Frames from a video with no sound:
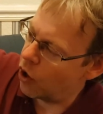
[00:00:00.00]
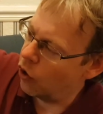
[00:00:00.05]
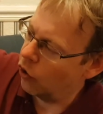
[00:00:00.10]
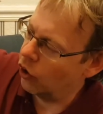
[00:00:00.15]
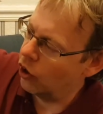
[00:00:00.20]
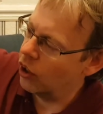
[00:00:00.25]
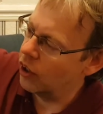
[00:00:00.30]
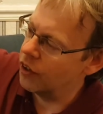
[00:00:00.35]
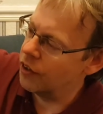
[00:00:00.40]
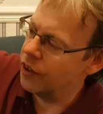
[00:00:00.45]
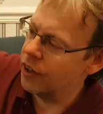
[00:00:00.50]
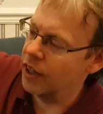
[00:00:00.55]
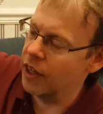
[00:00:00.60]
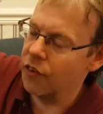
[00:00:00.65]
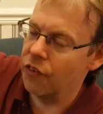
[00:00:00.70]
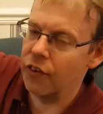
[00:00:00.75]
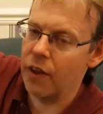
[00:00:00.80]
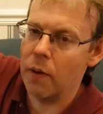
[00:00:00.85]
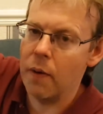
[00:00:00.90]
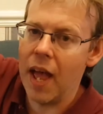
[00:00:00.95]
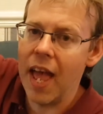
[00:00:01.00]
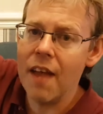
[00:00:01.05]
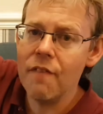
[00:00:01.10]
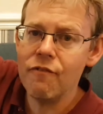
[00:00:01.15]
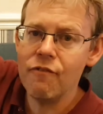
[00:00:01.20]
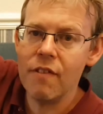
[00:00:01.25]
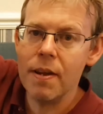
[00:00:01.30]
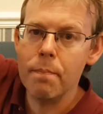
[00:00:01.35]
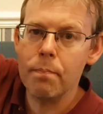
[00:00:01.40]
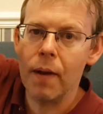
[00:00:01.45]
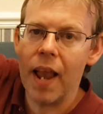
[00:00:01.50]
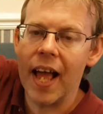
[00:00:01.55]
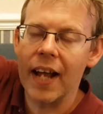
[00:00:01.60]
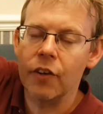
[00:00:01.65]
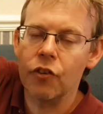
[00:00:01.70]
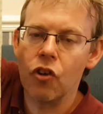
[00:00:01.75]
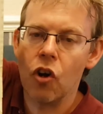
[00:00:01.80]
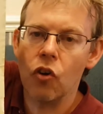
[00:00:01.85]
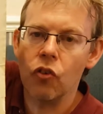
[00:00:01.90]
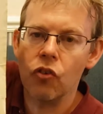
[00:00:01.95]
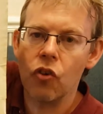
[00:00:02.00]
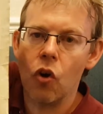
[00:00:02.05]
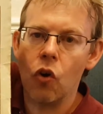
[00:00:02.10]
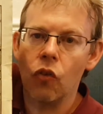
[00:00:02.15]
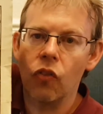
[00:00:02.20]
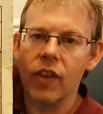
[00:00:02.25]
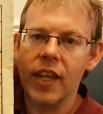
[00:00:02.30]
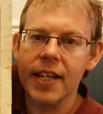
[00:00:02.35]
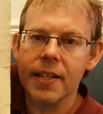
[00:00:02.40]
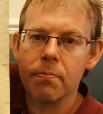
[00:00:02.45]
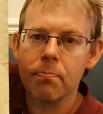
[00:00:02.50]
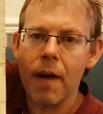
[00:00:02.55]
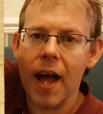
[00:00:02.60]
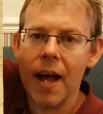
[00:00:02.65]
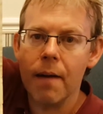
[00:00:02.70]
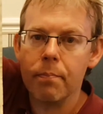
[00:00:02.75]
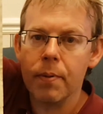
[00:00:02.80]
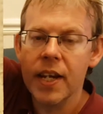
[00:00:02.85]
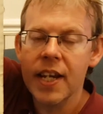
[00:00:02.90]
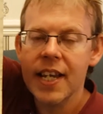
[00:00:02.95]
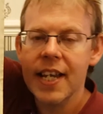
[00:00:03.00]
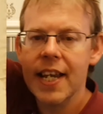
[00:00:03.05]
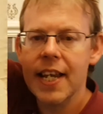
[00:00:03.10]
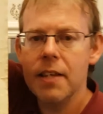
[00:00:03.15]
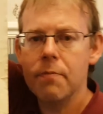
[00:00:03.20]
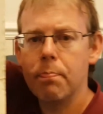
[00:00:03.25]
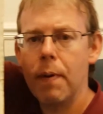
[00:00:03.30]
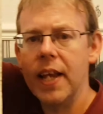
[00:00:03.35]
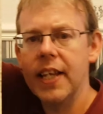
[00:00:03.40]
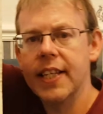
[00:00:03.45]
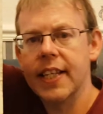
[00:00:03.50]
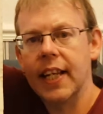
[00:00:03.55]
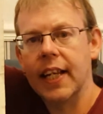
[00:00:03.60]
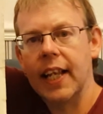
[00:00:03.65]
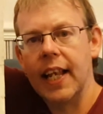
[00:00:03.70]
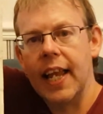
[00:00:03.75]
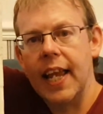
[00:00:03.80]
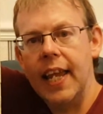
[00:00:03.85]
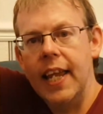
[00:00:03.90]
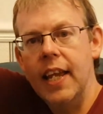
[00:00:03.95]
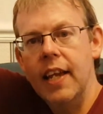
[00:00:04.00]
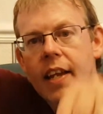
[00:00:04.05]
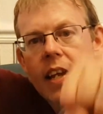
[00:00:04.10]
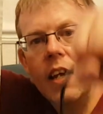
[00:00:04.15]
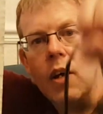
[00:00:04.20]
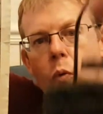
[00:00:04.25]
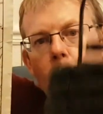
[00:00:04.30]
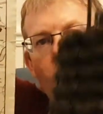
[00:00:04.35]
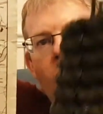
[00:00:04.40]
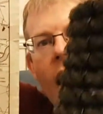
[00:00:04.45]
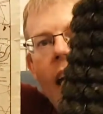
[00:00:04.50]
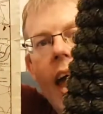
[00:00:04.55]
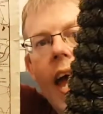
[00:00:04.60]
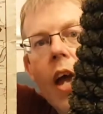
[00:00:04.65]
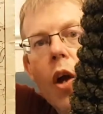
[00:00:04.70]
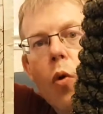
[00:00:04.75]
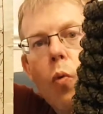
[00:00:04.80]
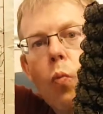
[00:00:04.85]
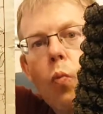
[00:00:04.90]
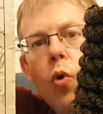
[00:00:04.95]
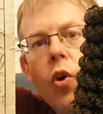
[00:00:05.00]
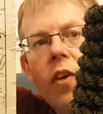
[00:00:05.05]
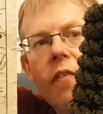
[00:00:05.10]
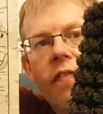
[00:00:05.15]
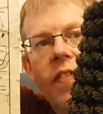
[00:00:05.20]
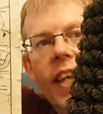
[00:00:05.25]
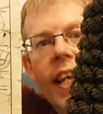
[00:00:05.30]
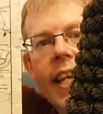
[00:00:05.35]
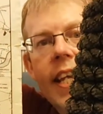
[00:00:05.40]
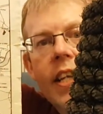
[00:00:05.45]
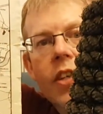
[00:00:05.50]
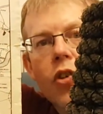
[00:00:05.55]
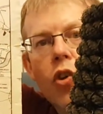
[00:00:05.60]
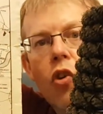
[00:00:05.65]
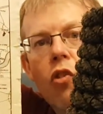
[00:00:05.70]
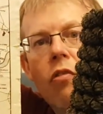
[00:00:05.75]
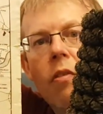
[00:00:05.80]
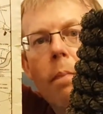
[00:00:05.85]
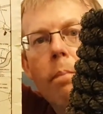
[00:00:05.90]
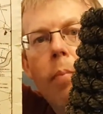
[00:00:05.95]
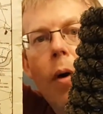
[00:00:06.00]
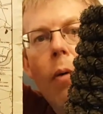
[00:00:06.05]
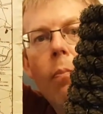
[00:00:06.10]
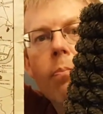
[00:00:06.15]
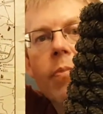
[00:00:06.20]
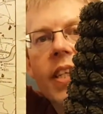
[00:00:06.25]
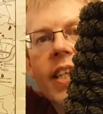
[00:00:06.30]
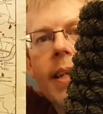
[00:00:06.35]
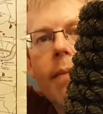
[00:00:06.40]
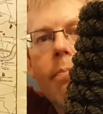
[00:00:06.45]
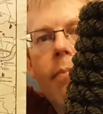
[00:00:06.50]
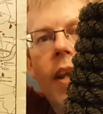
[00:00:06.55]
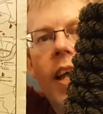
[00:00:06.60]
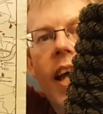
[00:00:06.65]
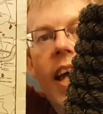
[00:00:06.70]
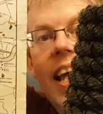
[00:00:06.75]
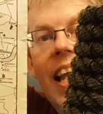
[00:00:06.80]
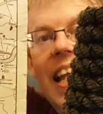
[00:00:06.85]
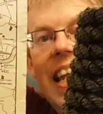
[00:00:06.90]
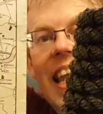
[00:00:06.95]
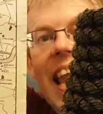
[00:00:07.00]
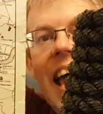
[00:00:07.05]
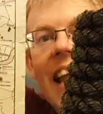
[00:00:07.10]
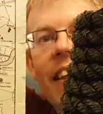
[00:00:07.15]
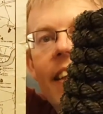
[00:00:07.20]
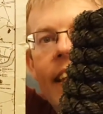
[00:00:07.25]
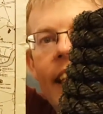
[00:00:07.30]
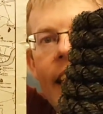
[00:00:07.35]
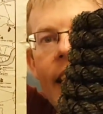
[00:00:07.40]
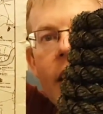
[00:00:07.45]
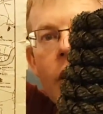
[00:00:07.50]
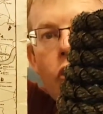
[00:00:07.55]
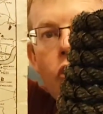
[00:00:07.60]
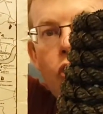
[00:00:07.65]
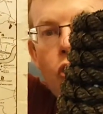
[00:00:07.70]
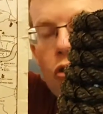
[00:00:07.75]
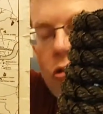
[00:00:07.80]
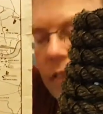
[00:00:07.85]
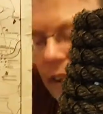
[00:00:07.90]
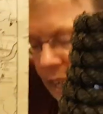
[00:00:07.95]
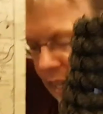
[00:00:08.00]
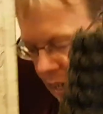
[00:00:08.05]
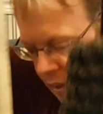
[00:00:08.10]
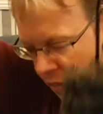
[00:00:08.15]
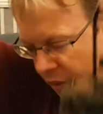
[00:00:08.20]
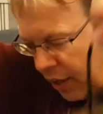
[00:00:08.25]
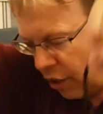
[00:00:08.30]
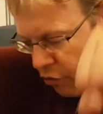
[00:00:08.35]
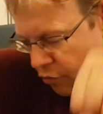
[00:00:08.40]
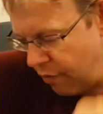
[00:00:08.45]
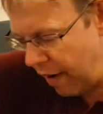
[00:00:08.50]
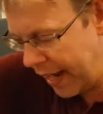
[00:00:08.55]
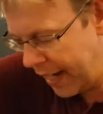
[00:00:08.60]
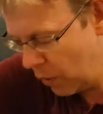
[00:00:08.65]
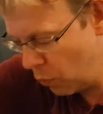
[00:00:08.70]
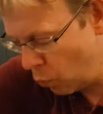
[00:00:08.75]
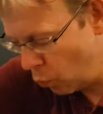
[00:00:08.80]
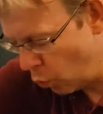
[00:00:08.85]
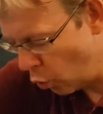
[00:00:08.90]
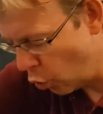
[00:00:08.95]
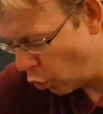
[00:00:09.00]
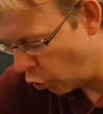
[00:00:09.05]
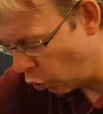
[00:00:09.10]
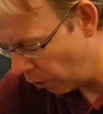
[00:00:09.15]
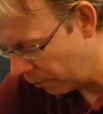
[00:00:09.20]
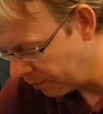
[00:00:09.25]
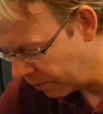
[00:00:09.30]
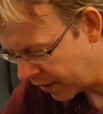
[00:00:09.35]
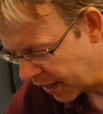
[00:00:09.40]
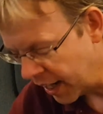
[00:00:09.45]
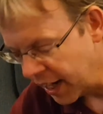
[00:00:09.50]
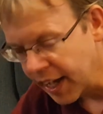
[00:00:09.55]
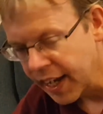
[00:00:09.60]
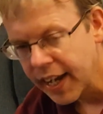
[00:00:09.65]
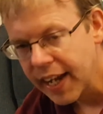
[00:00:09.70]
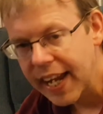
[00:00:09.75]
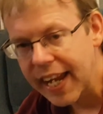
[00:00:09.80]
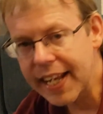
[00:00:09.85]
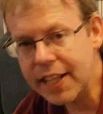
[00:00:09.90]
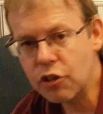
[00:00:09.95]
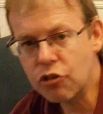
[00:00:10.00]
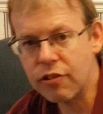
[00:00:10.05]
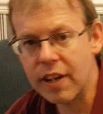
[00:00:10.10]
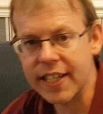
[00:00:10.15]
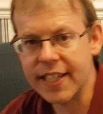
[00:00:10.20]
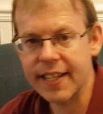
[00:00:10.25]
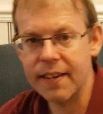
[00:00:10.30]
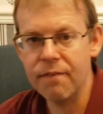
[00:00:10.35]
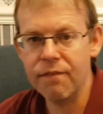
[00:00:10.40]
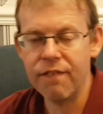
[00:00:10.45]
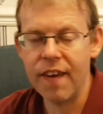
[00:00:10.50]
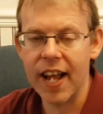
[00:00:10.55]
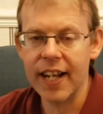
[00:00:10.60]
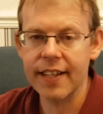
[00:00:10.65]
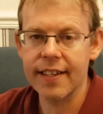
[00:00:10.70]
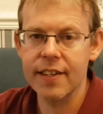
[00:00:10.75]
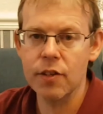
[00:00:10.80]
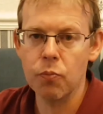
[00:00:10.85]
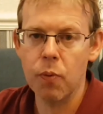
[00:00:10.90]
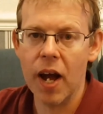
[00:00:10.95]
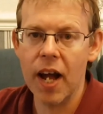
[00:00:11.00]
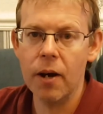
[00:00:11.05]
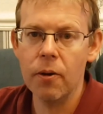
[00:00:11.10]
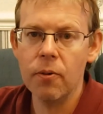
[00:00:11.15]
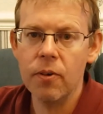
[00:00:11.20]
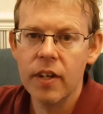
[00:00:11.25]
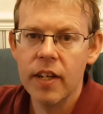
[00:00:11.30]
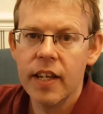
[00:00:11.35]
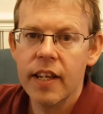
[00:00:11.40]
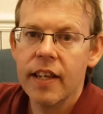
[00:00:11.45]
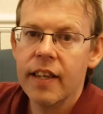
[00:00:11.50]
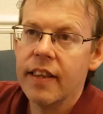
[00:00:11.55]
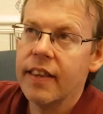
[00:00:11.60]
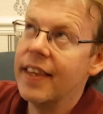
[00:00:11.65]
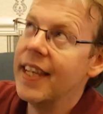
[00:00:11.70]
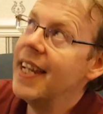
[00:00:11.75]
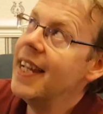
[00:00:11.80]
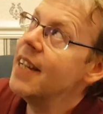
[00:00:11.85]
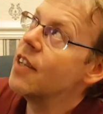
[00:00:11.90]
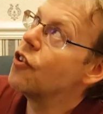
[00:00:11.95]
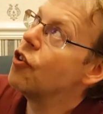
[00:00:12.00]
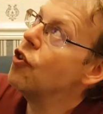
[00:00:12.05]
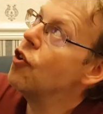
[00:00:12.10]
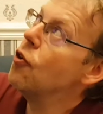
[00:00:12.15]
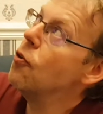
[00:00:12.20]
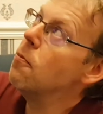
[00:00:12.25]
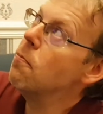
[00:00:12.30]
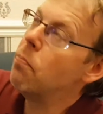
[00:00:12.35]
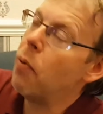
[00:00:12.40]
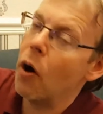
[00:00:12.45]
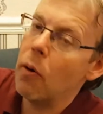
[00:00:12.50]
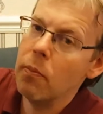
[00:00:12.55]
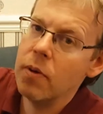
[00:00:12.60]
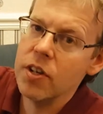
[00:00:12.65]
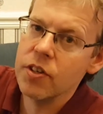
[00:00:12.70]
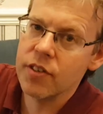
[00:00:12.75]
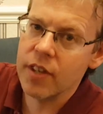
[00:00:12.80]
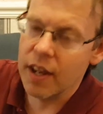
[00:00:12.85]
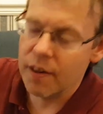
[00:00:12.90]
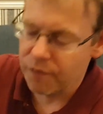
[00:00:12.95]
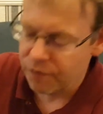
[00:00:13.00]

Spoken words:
on London. So every black dot on this map is basically where one of these or a bomb similar landed during the Great War. Interesting fact as well, these new bombers that are